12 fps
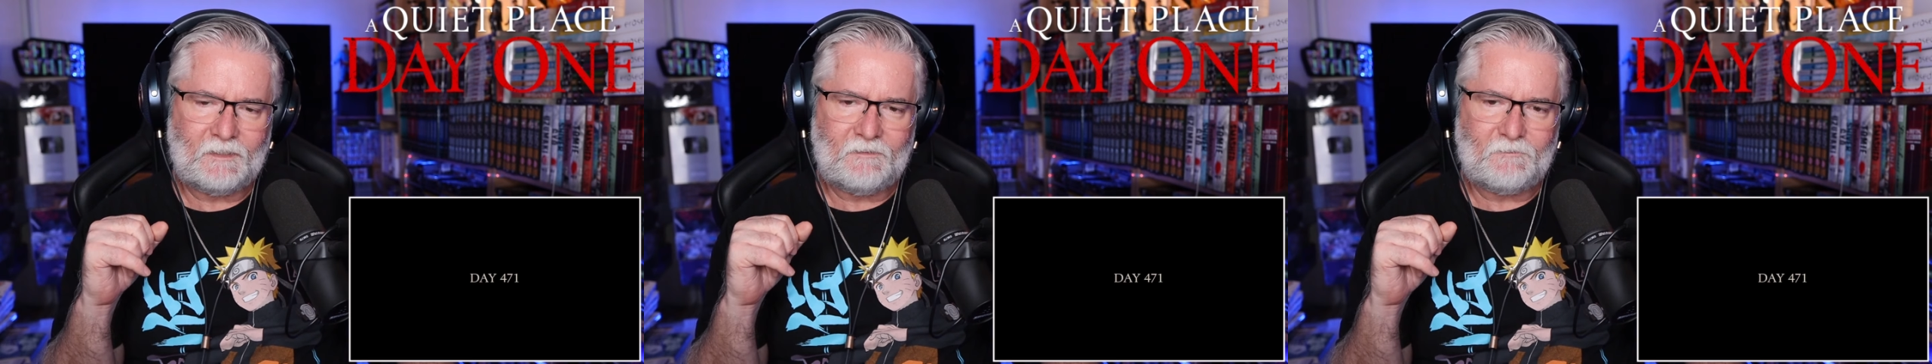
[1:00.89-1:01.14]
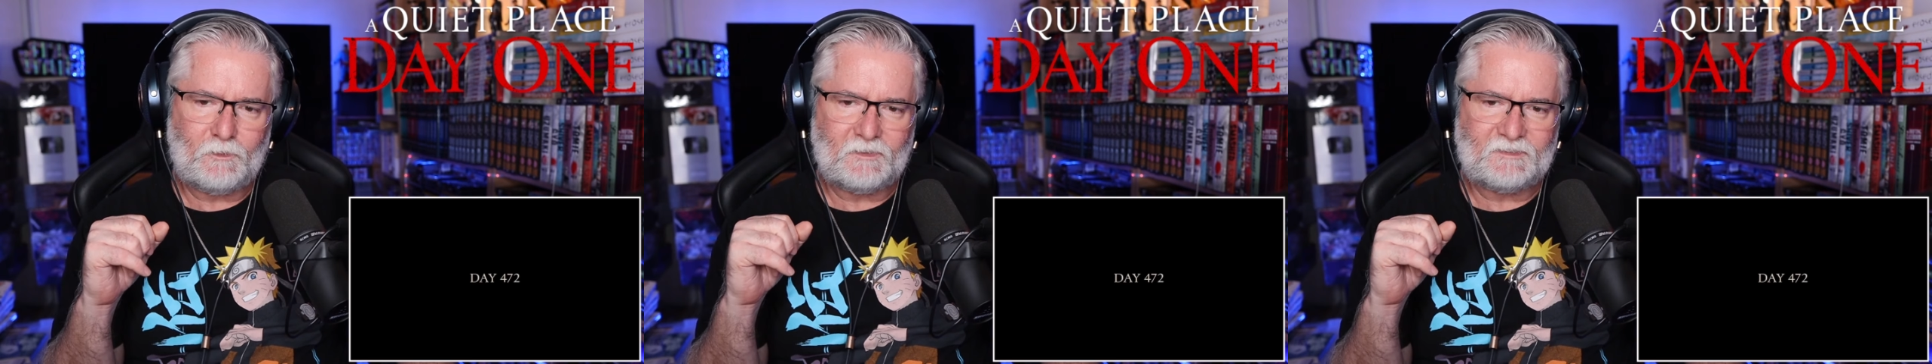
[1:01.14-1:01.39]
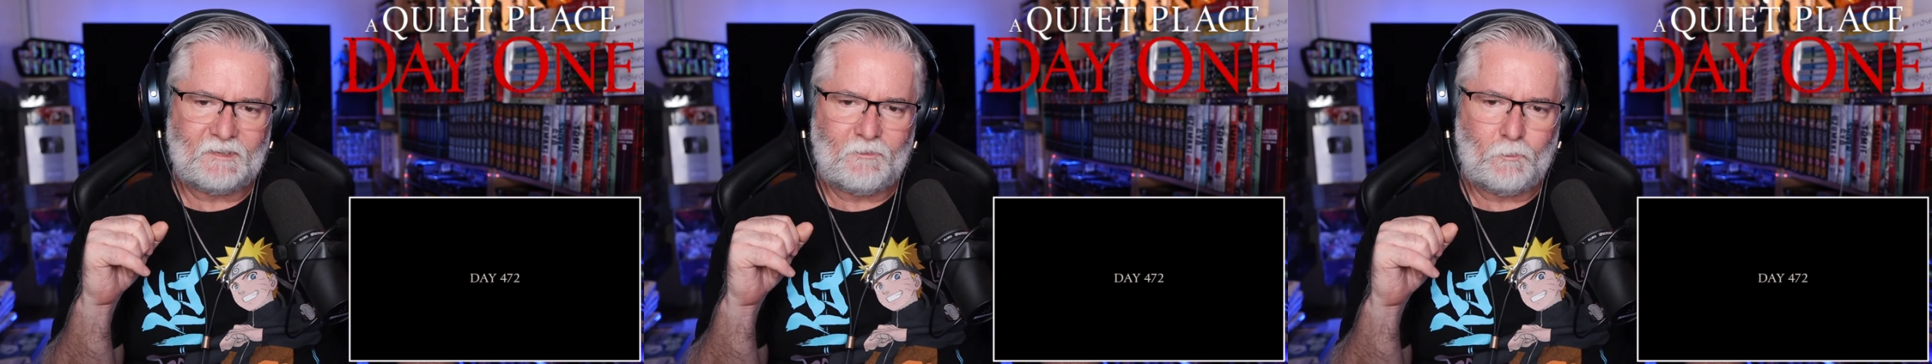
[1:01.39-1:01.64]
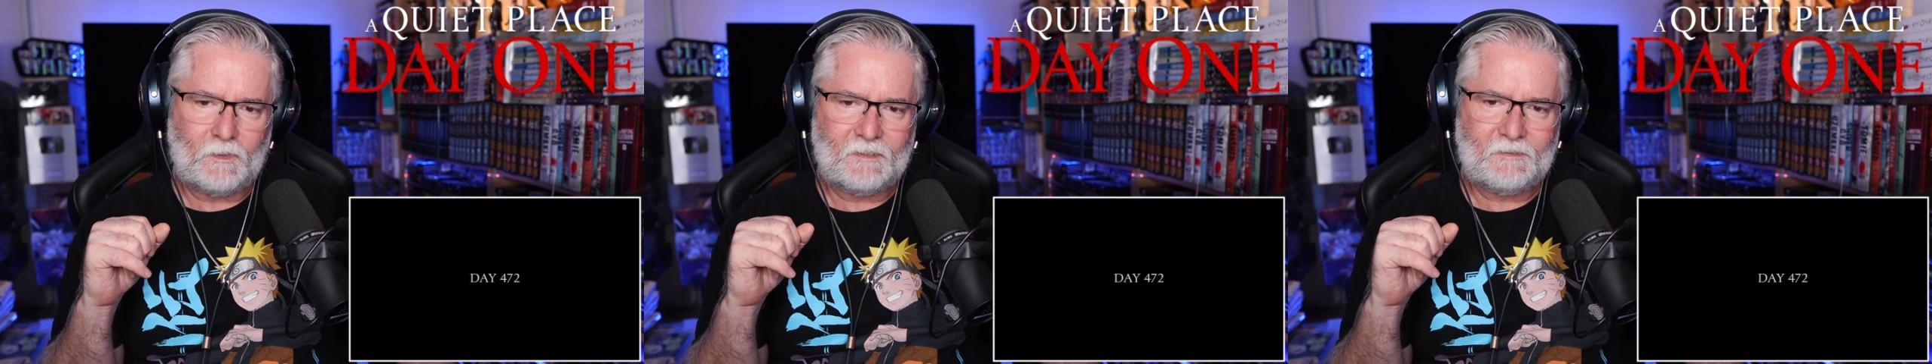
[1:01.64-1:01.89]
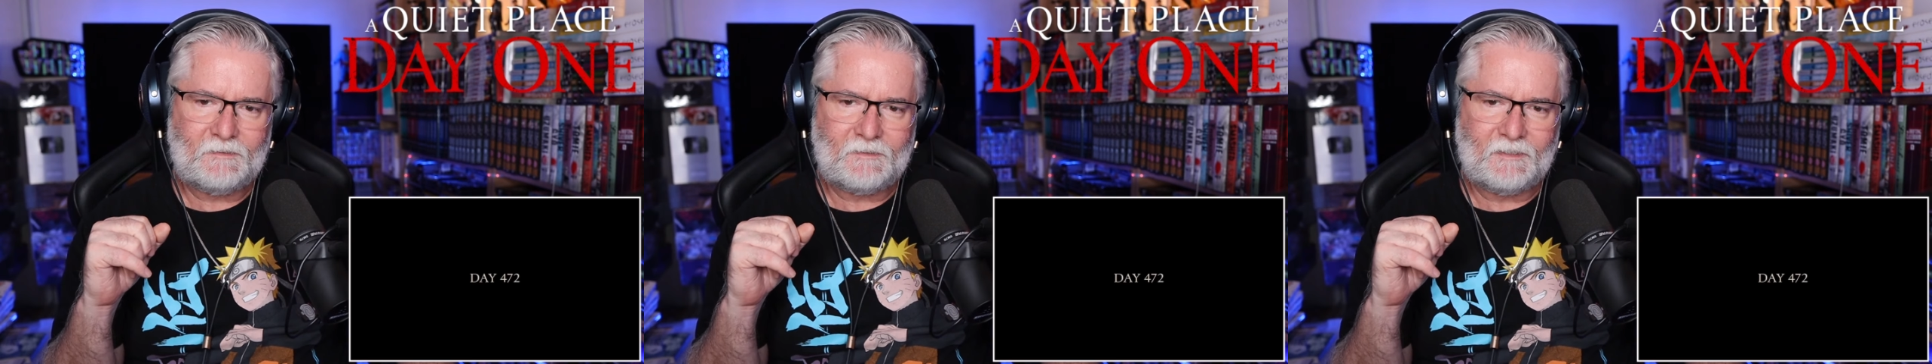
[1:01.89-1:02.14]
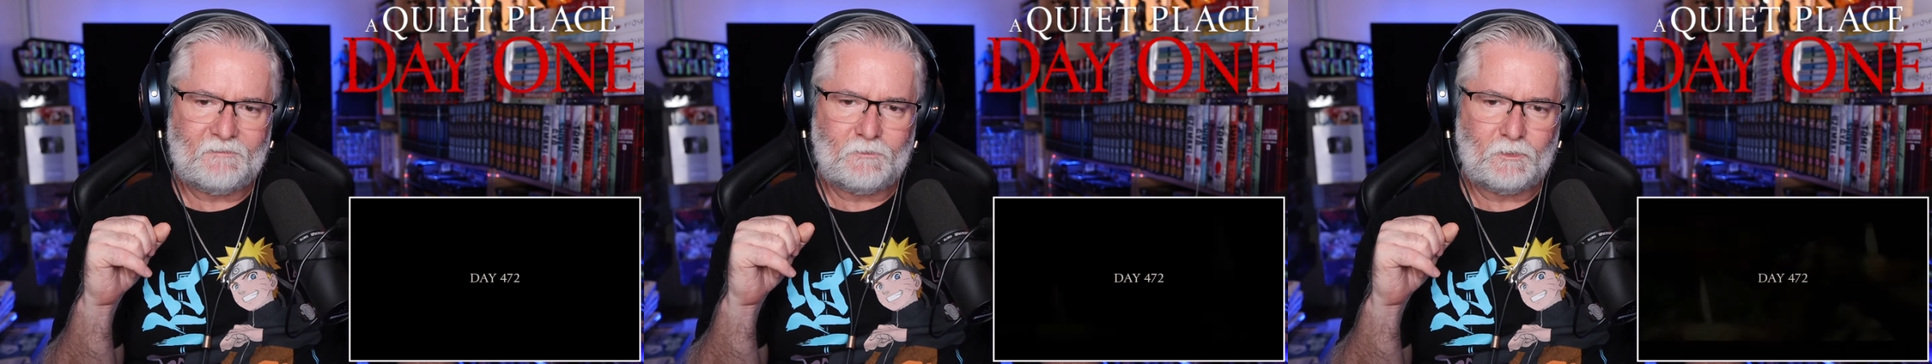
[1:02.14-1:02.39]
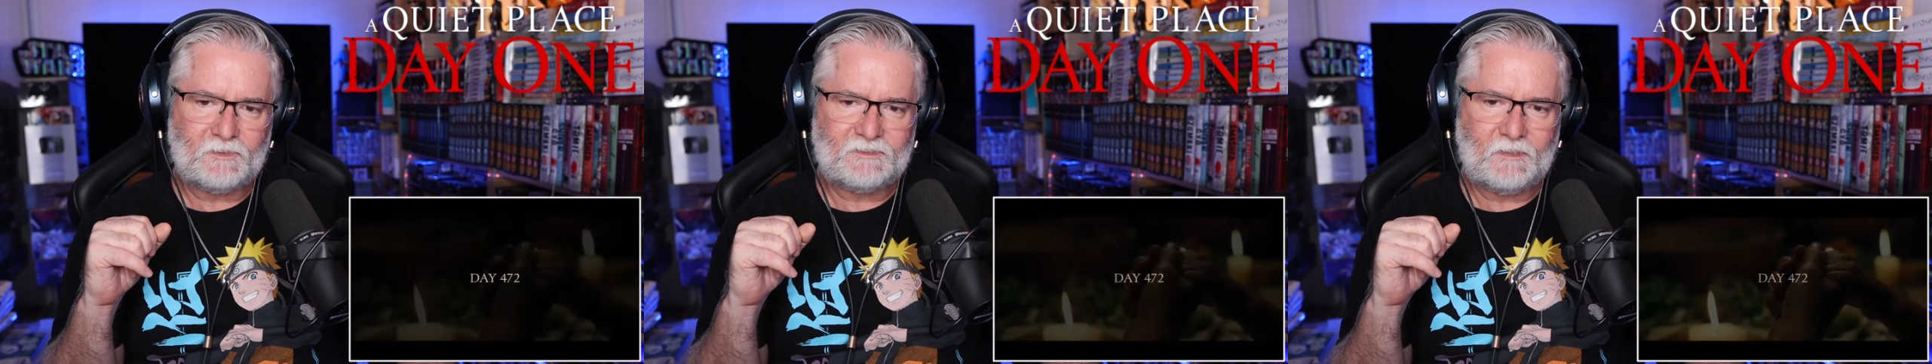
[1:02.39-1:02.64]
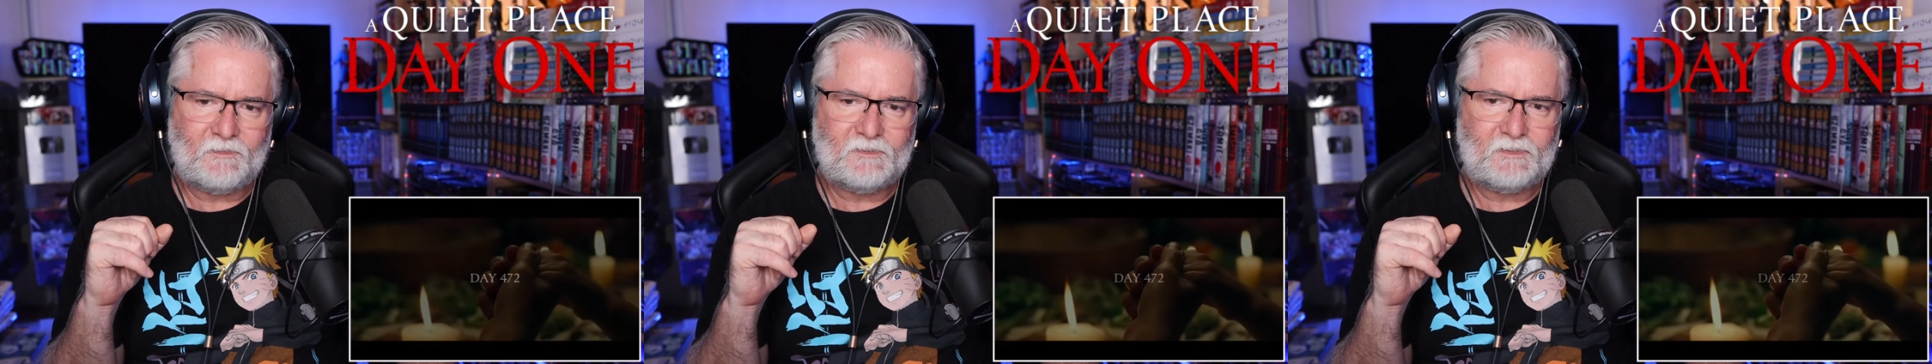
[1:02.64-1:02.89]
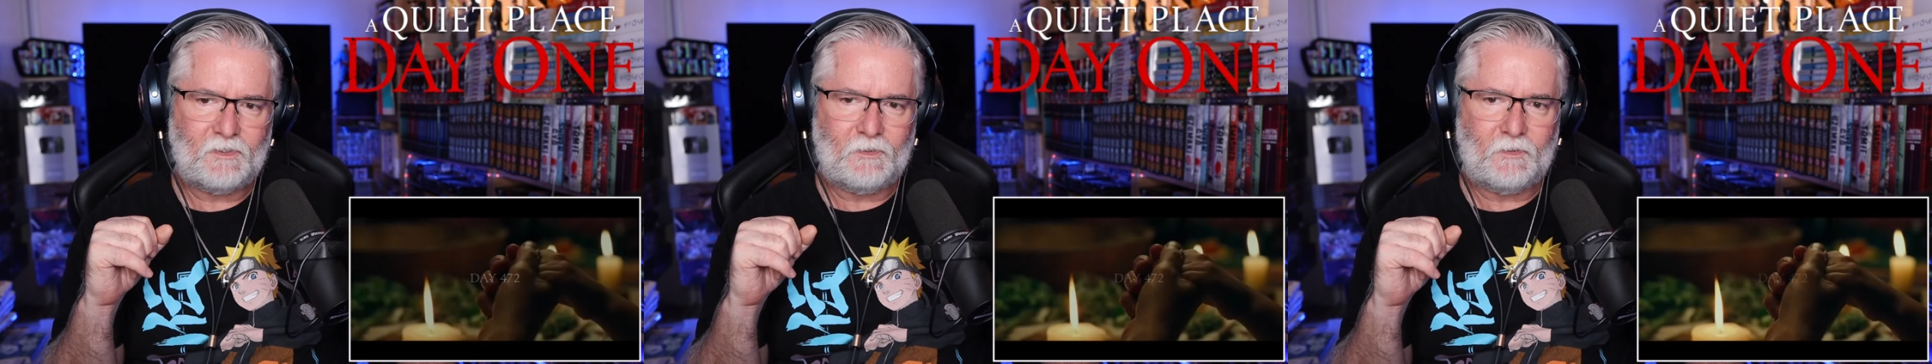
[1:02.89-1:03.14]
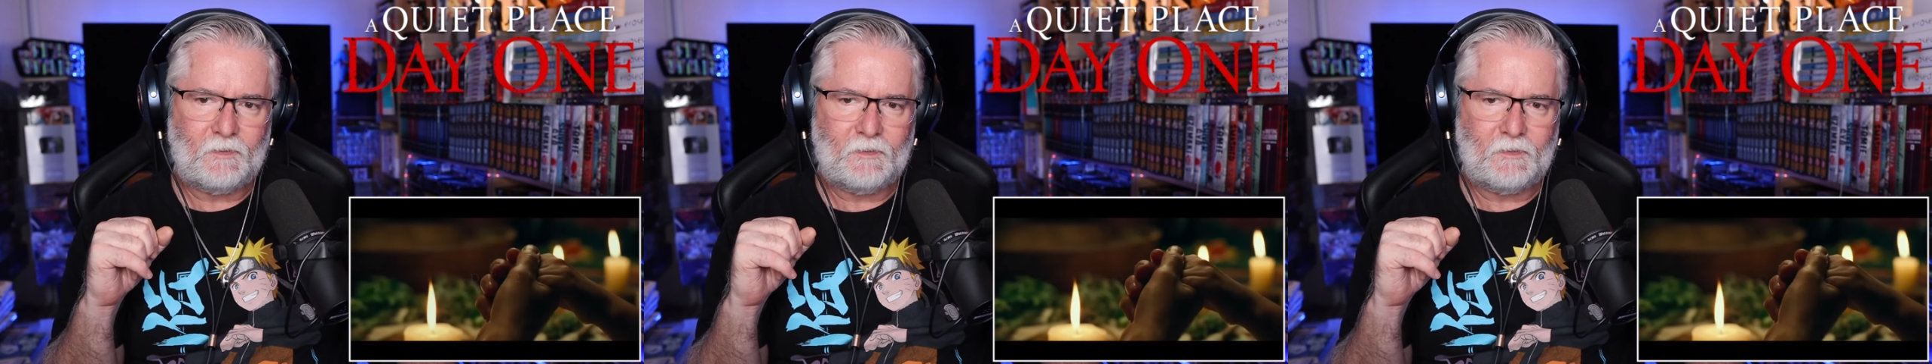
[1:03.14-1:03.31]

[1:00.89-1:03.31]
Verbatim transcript: Day 471, day 472.